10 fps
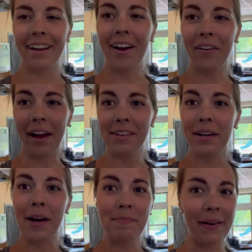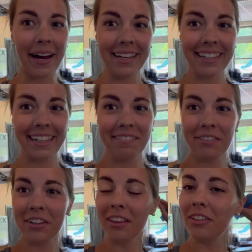Okay, I'm back
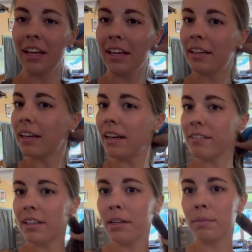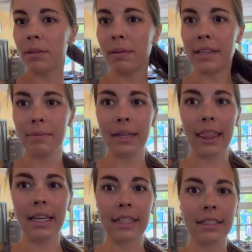for another day to kind of set up some last minute
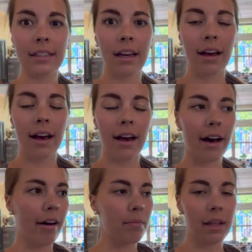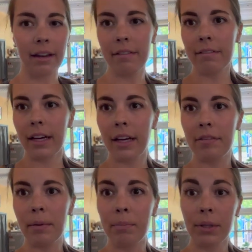things that I've kind
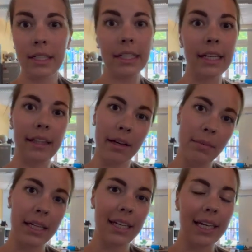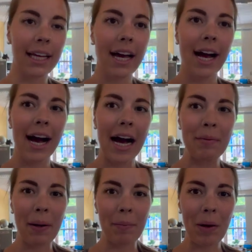of been printing and laminating.
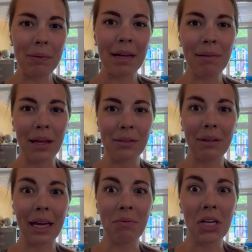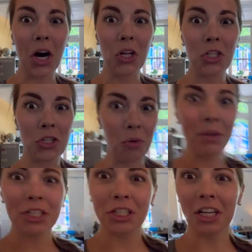My mom came last week and we got so
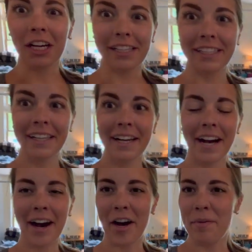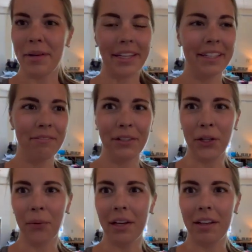much done, and I didn't
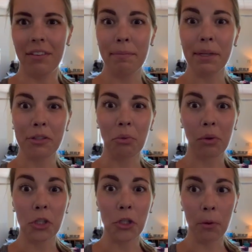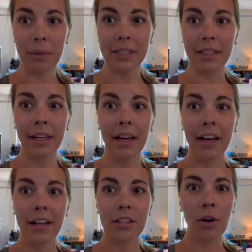video any of it because we were so busy.
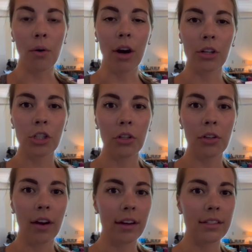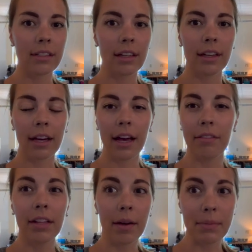So I'll show you guys kind
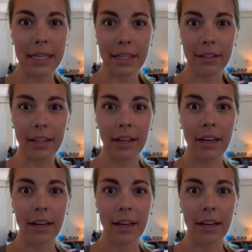of the updated